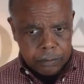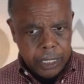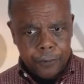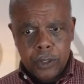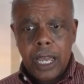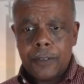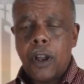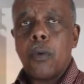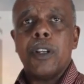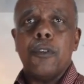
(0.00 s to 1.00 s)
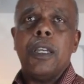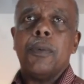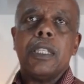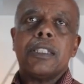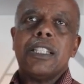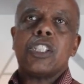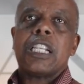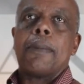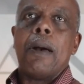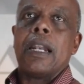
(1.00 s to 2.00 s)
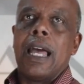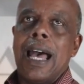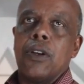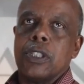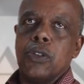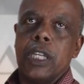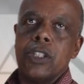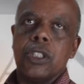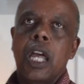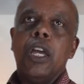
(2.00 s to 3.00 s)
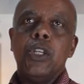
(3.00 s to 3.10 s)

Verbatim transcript: if you're not already familiar with this, it's just like buying a house in your kitchen.